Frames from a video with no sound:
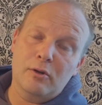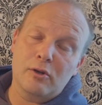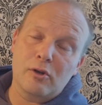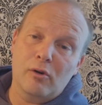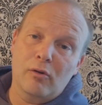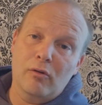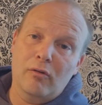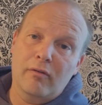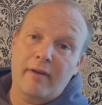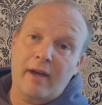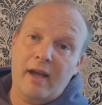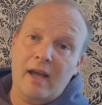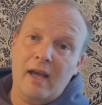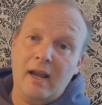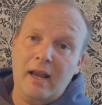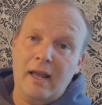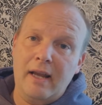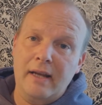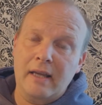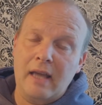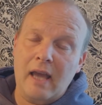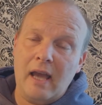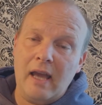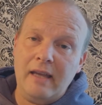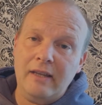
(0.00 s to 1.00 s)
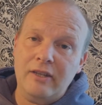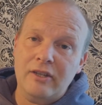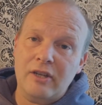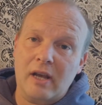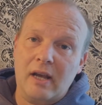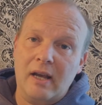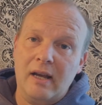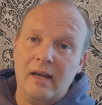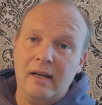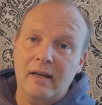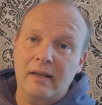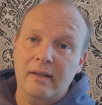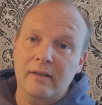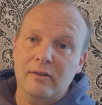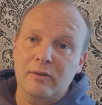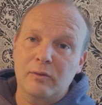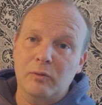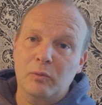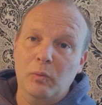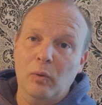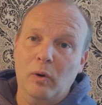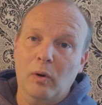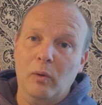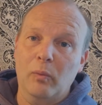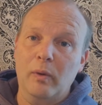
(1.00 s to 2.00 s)
Torre Vale N-gauge and
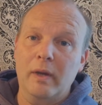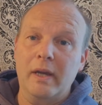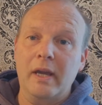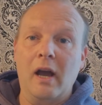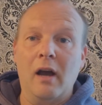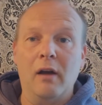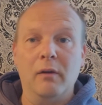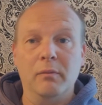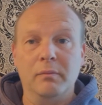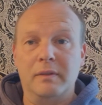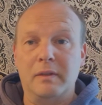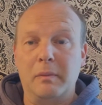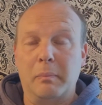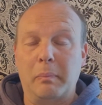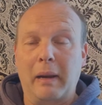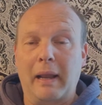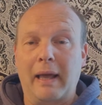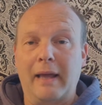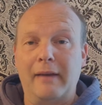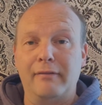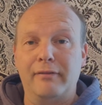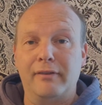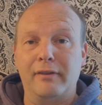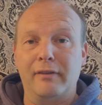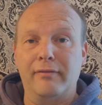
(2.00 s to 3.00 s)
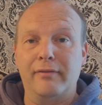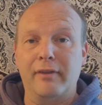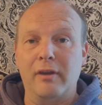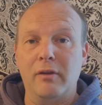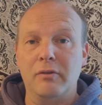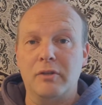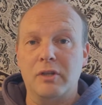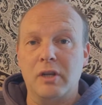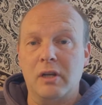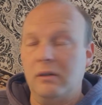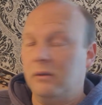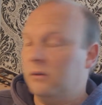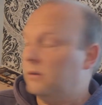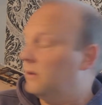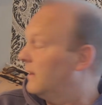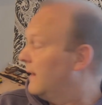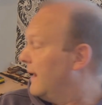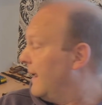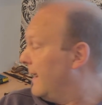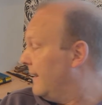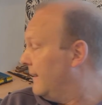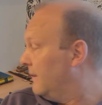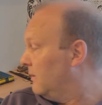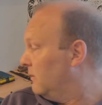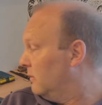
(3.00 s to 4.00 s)
what we hope to plan for the future.
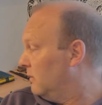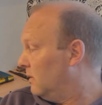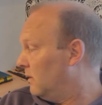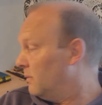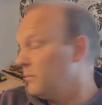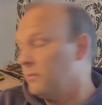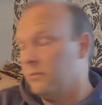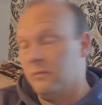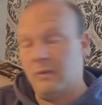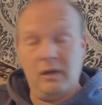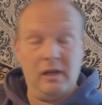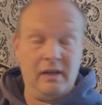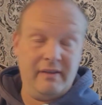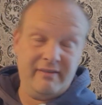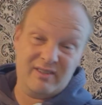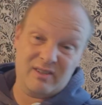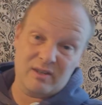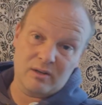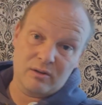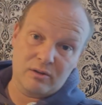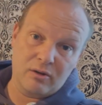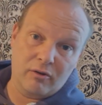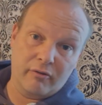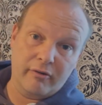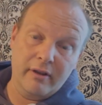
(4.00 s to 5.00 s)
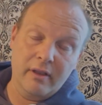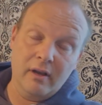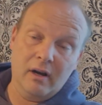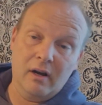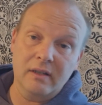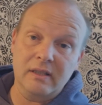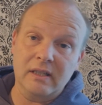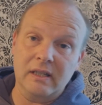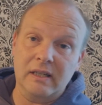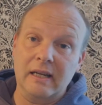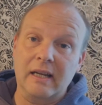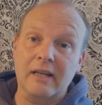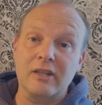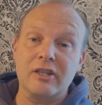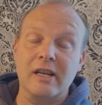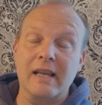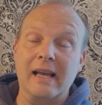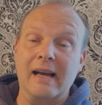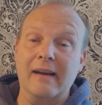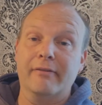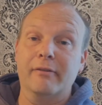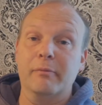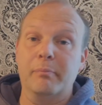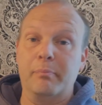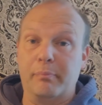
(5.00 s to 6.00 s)
Now, I'm ever so sorry that I didn't actually
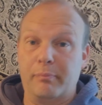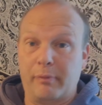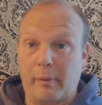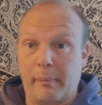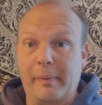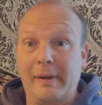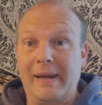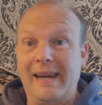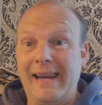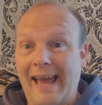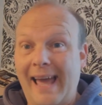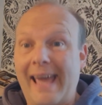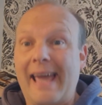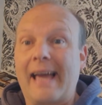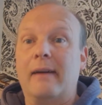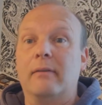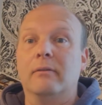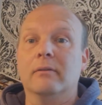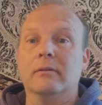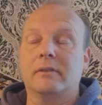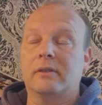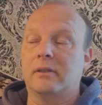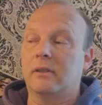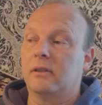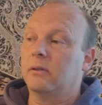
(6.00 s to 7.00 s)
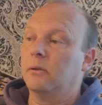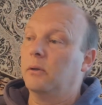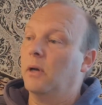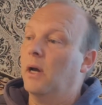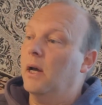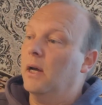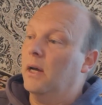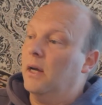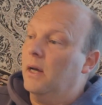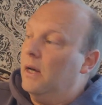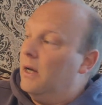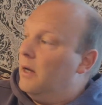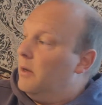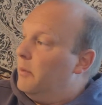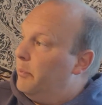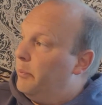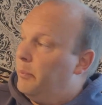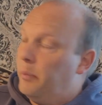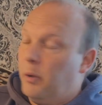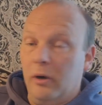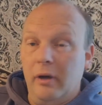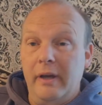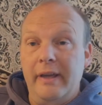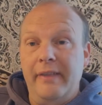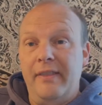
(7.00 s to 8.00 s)
have a proper layout to
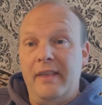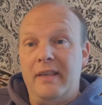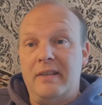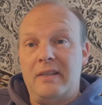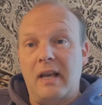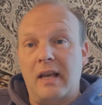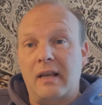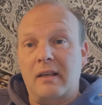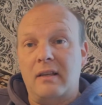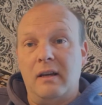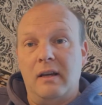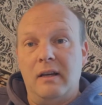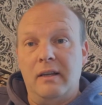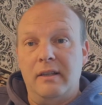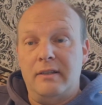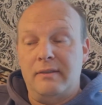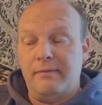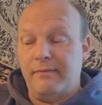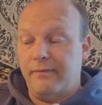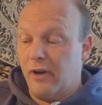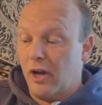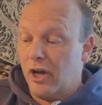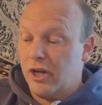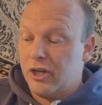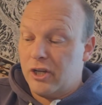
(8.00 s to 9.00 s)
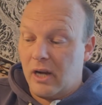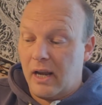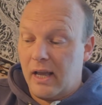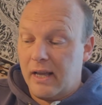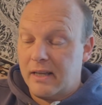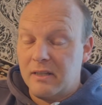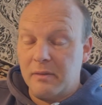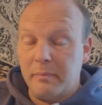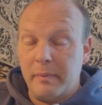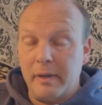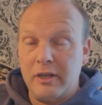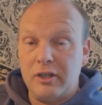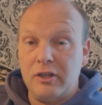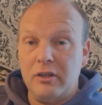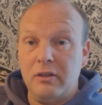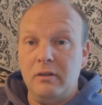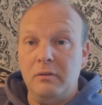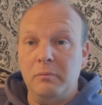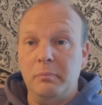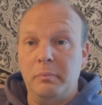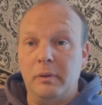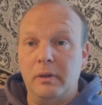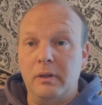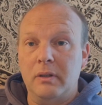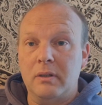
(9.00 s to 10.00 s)
put in this virtual exhibition,
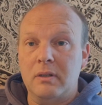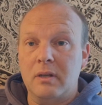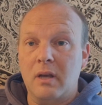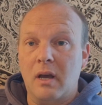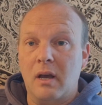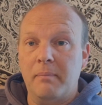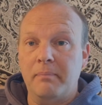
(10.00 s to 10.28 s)
but